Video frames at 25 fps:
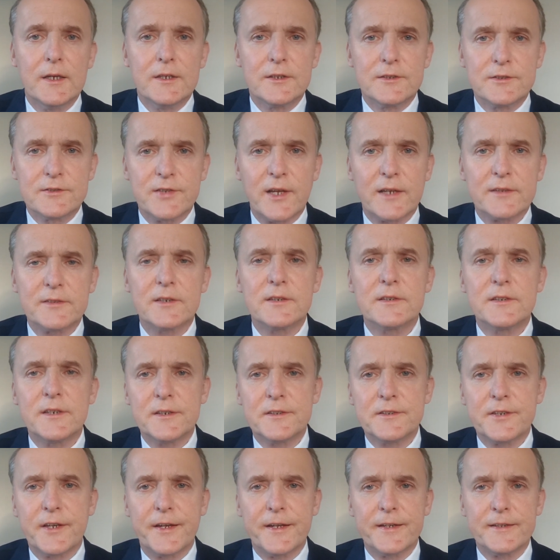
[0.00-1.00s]
Sutton
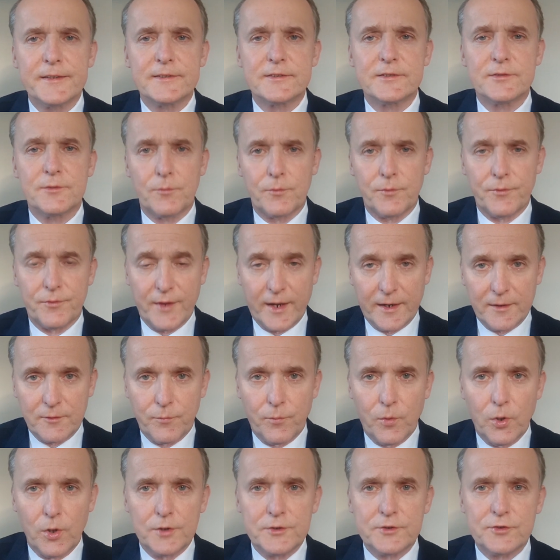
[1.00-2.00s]
details that
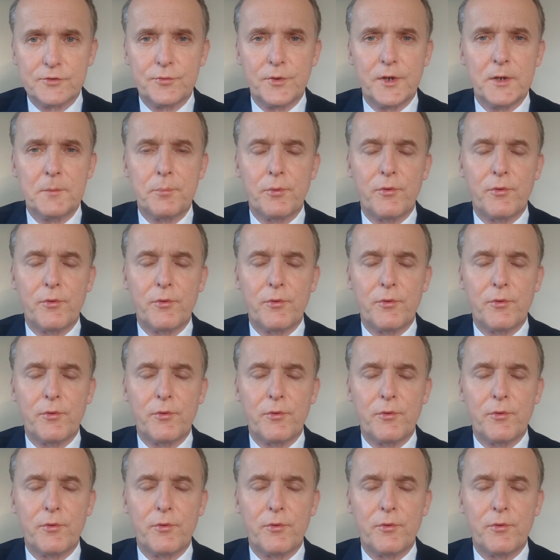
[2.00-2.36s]
Wall Street